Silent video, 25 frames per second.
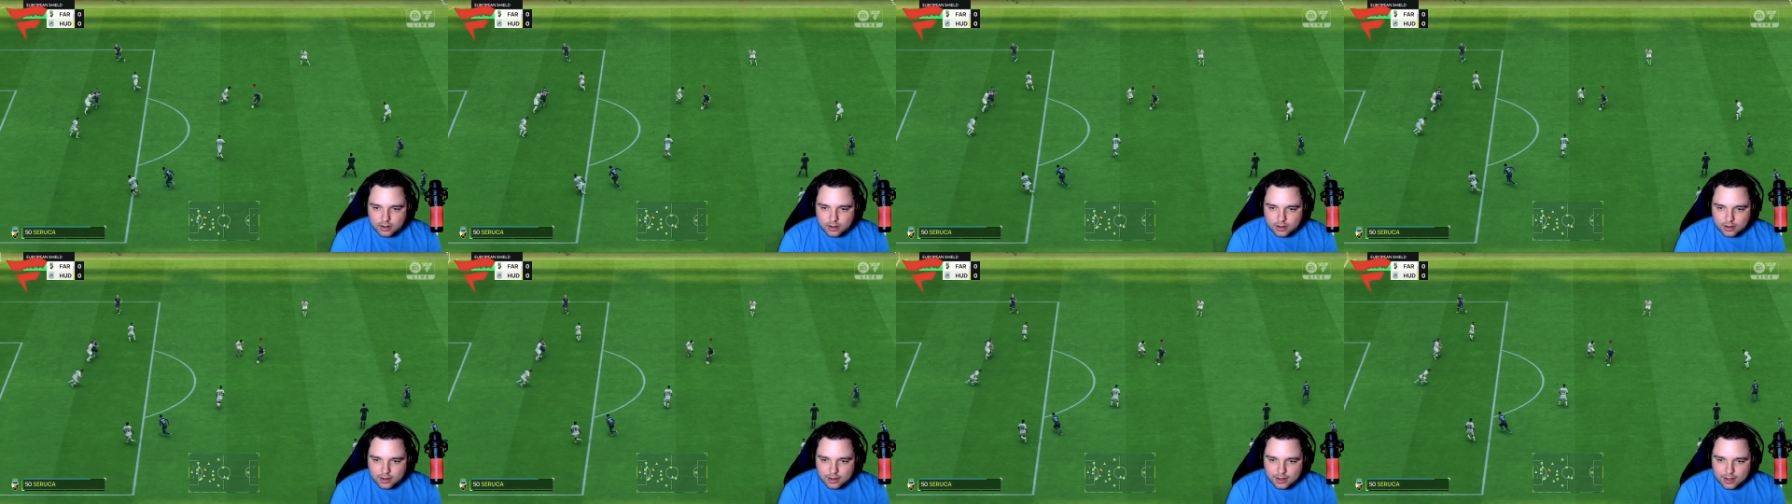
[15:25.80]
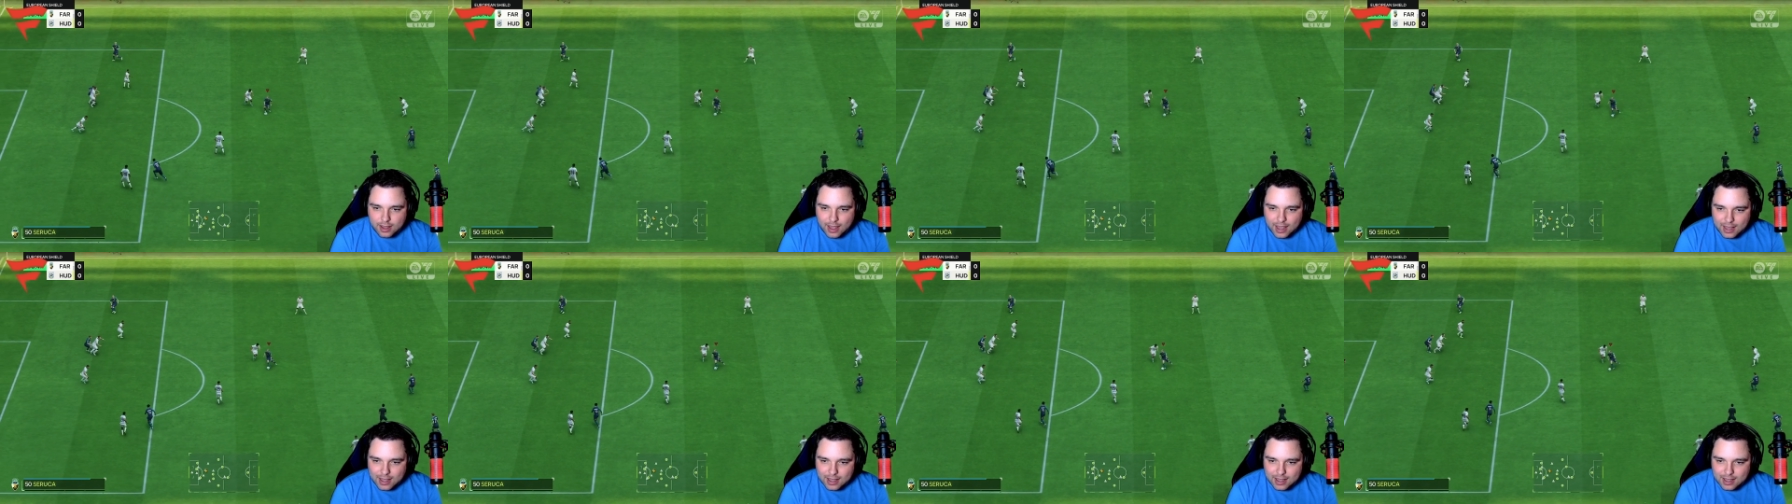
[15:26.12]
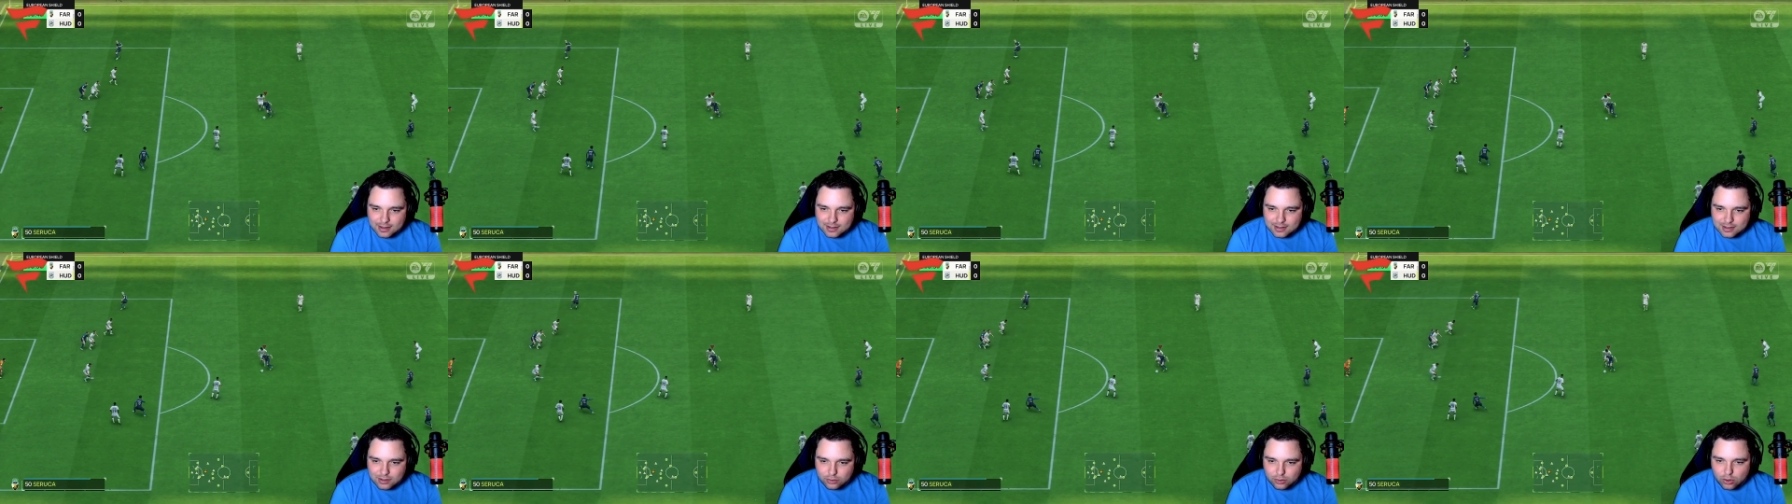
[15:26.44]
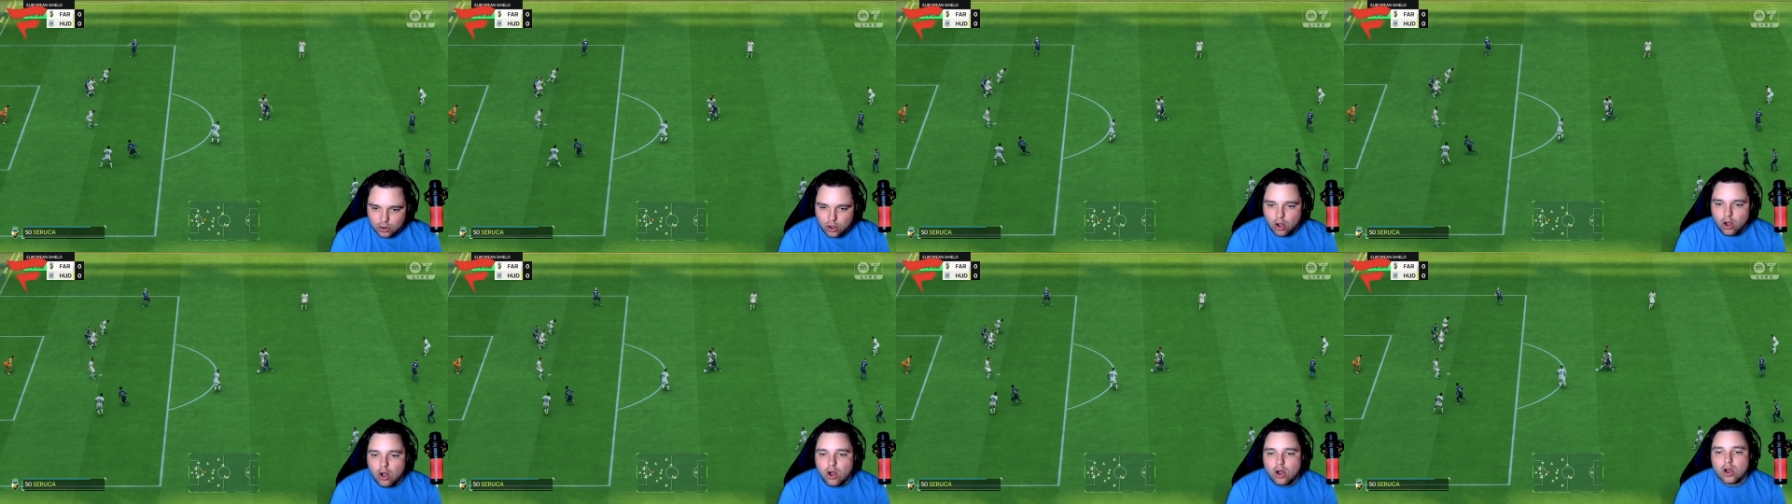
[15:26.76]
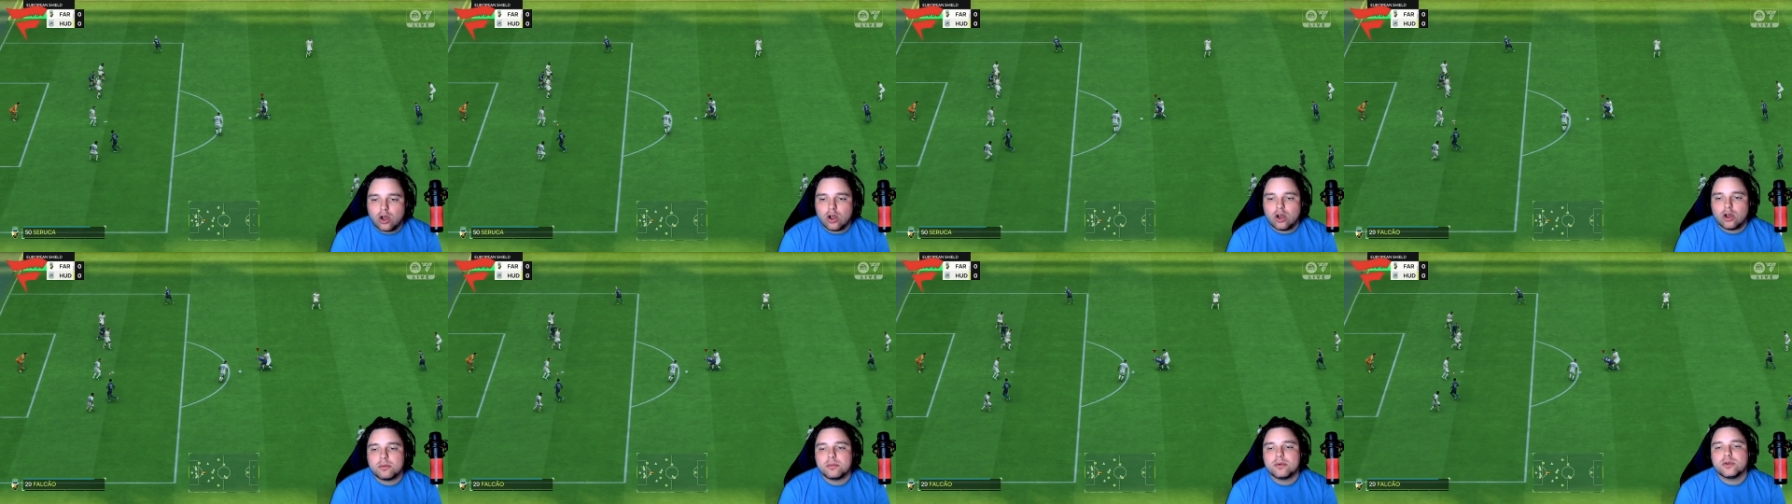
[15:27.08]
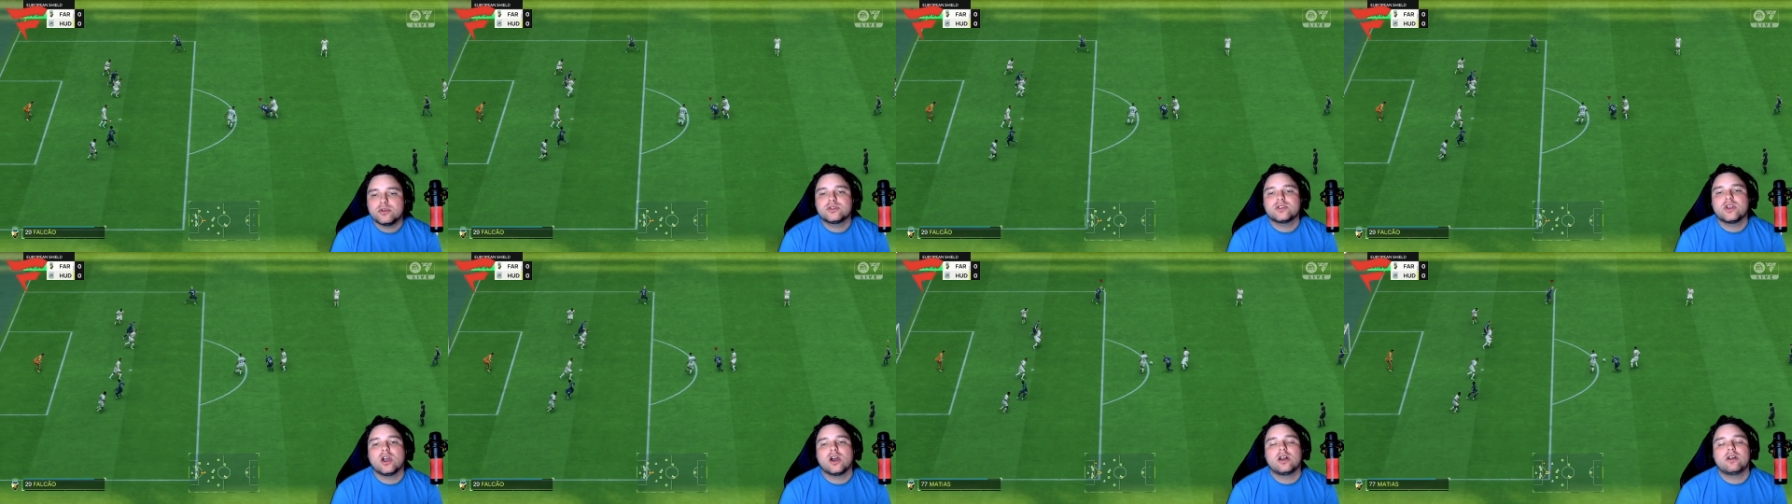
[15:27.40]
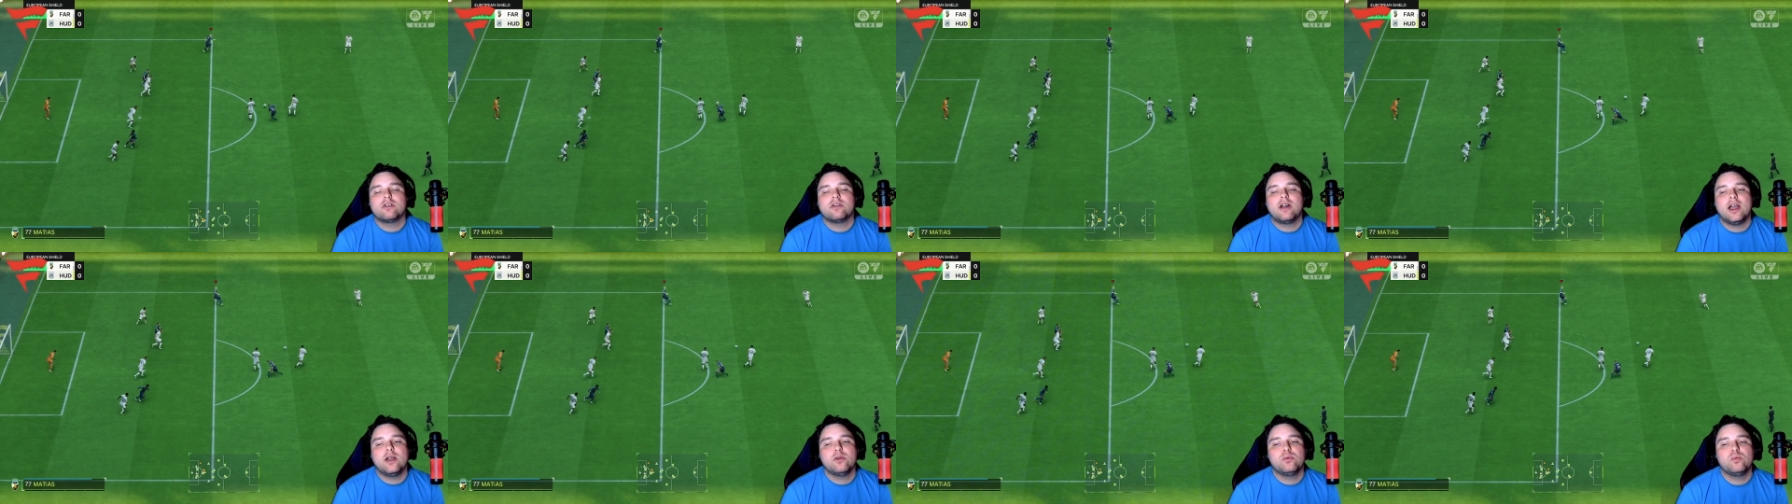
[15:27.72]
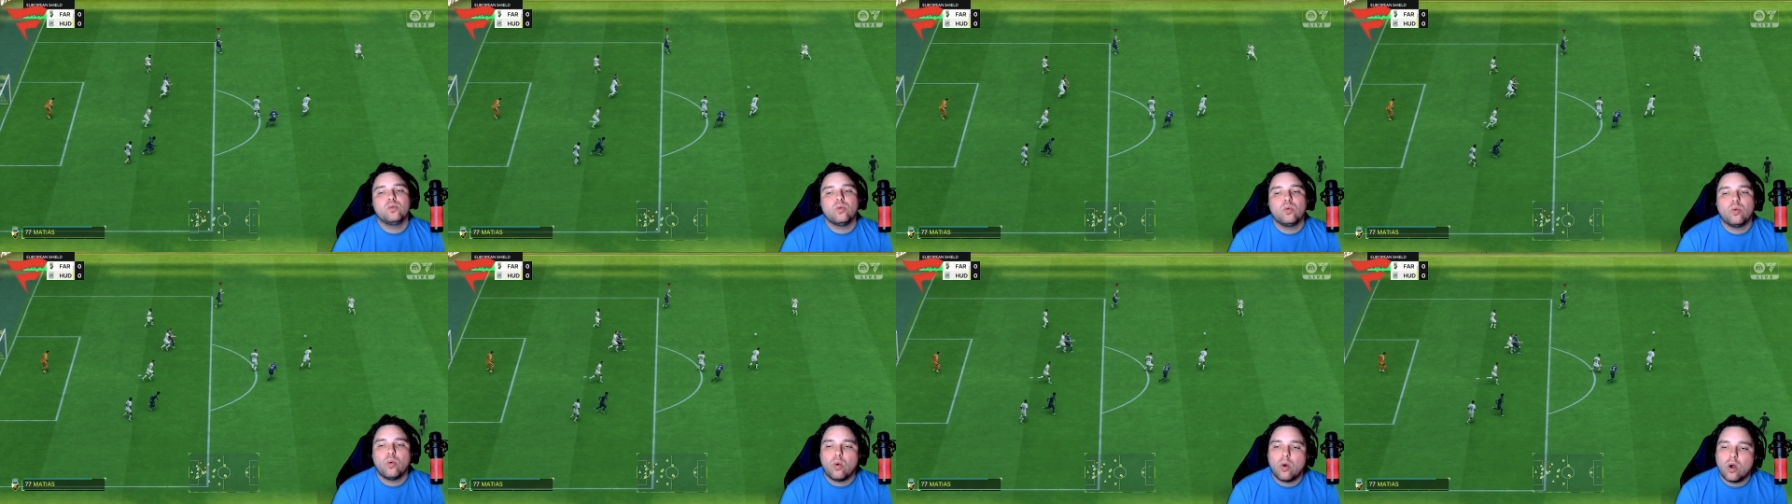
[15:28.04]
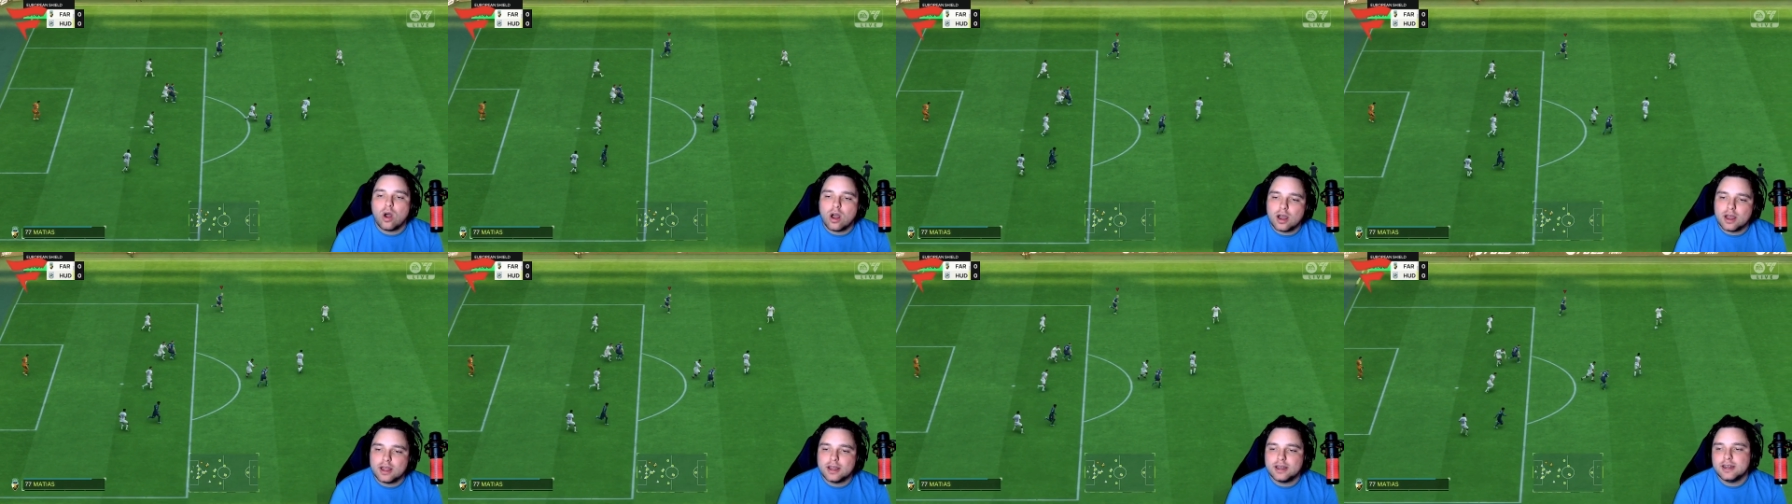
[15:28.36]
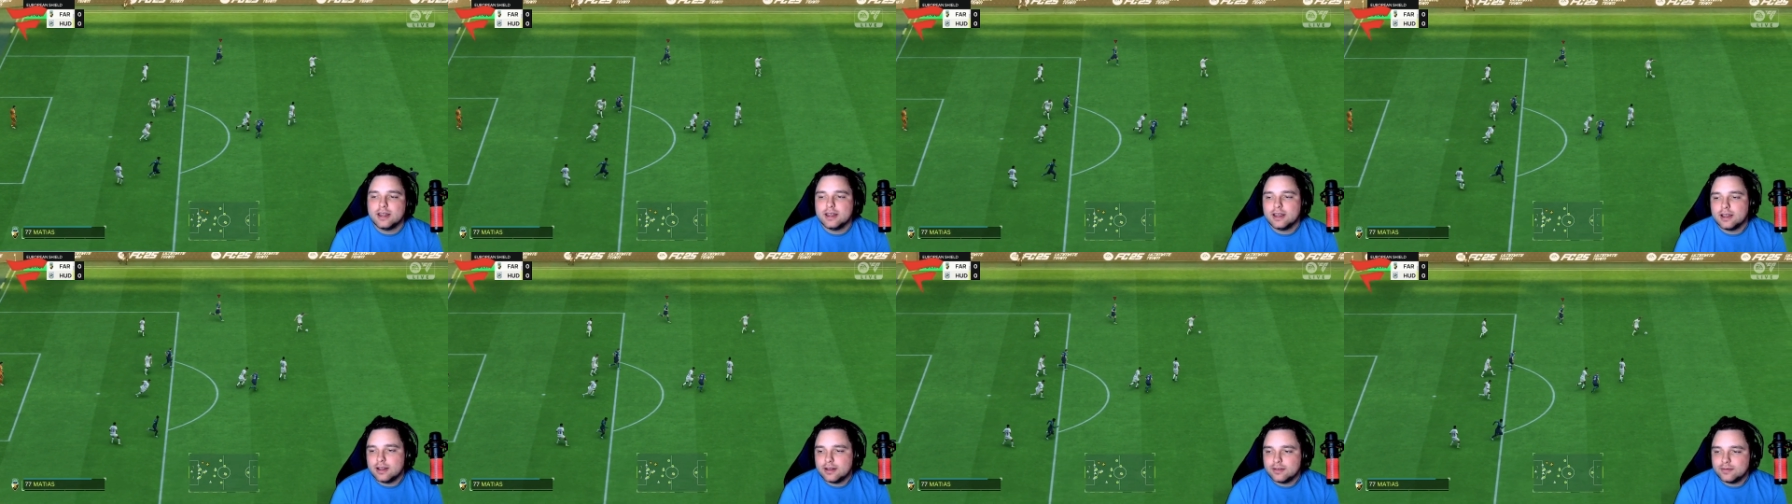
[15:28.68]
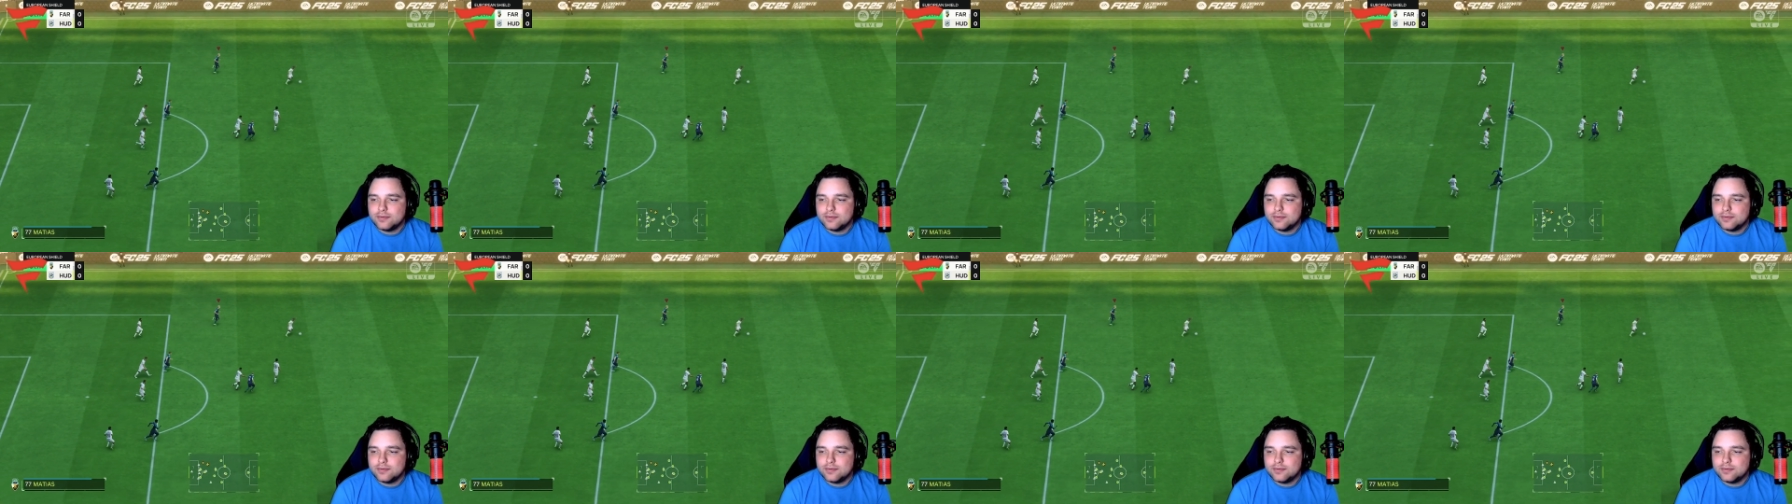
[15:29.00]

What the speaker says: Kane gets her. Oh, almost got around one.